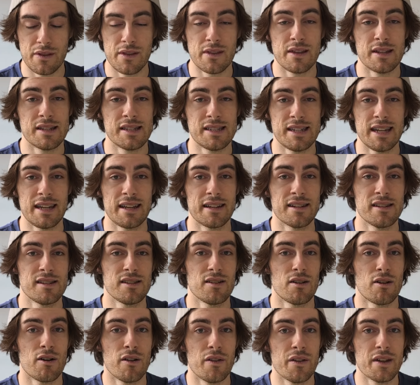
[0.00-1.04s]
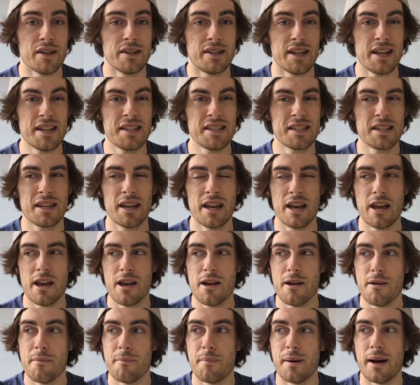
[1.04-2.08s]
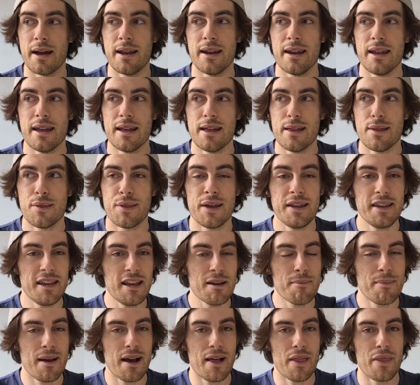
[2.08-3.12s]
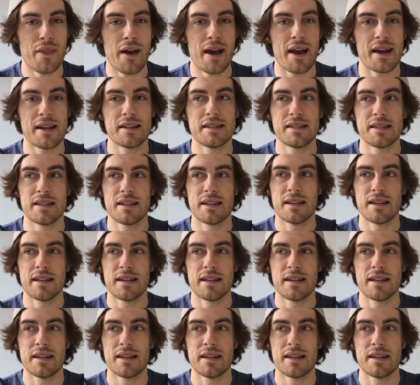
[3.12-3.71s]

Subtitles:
the stickers on the disc, but thinking about that,